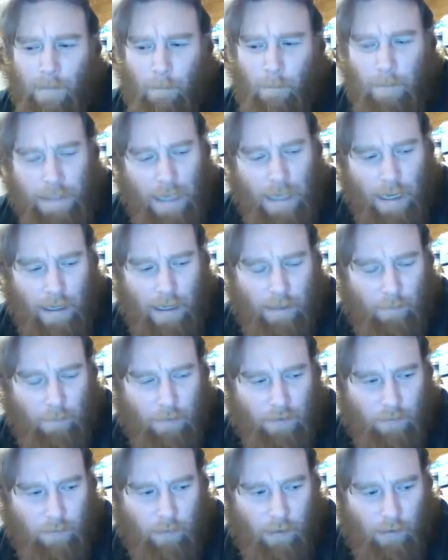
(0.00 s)
yeah, it was.
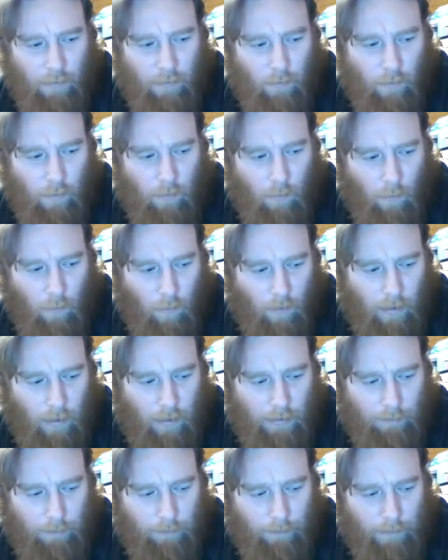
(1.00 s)

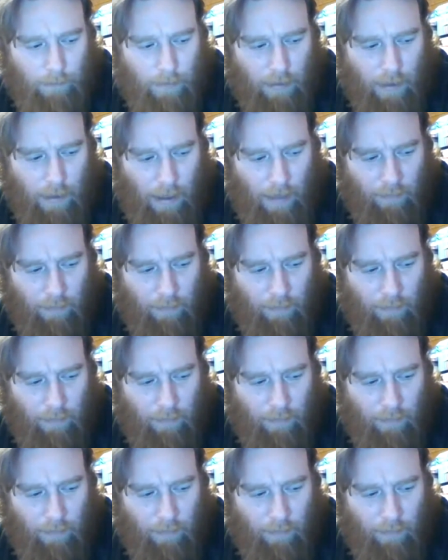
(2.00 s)
I've